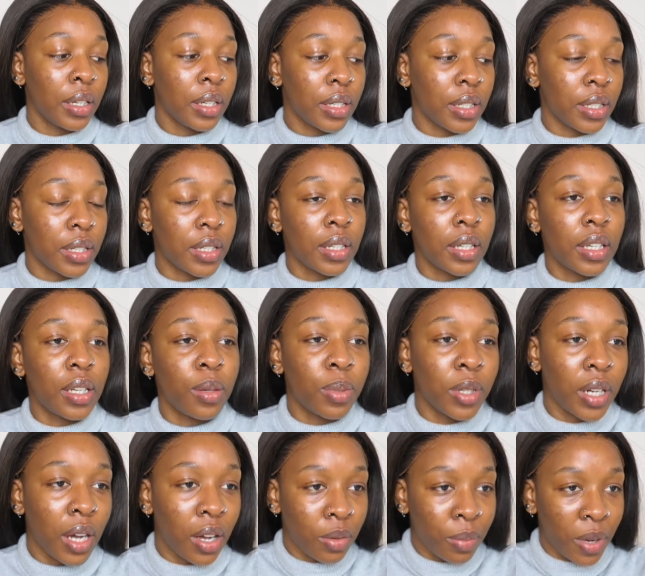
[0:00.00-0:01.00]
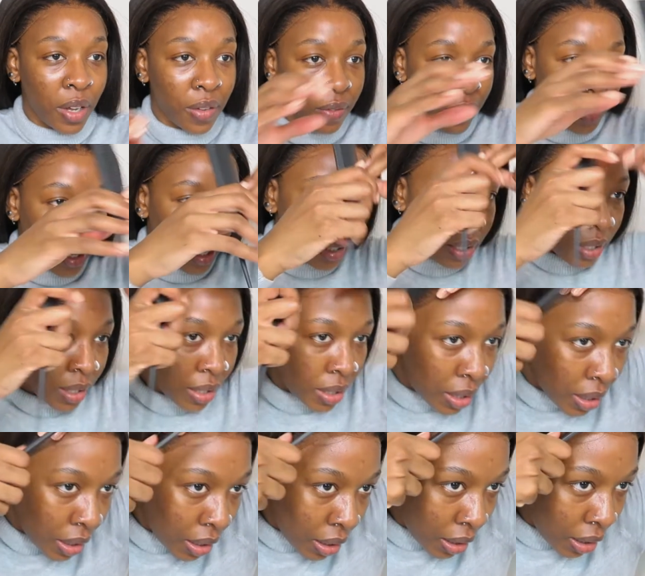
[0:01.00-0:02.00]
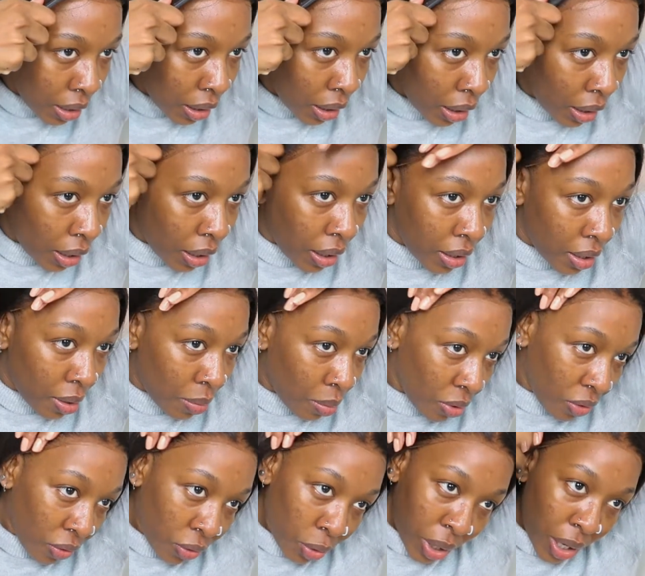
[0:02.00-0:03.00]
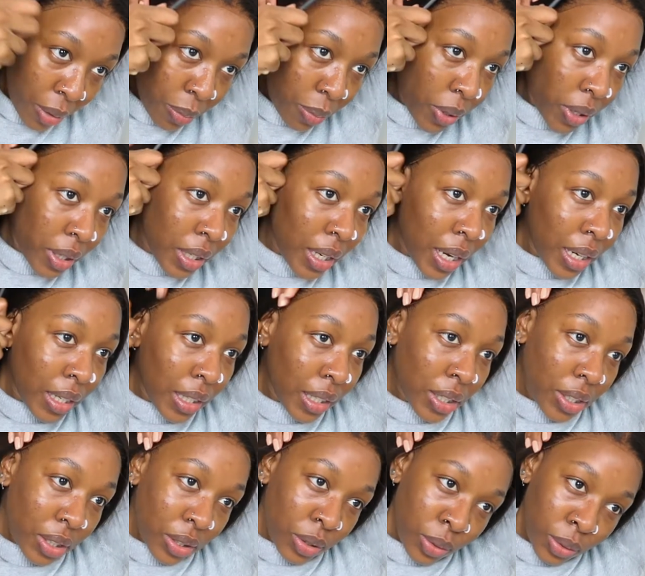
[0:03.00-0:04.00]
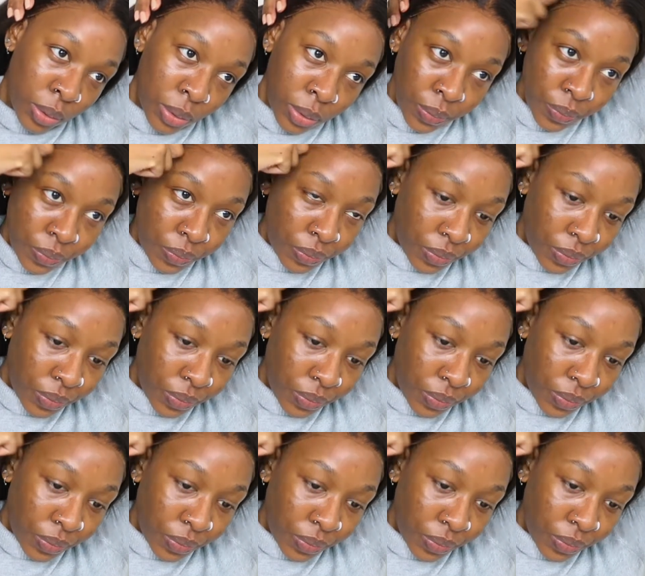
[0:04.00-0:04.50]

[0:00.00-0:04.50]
just to keep it out of my face. And then before I put any glue,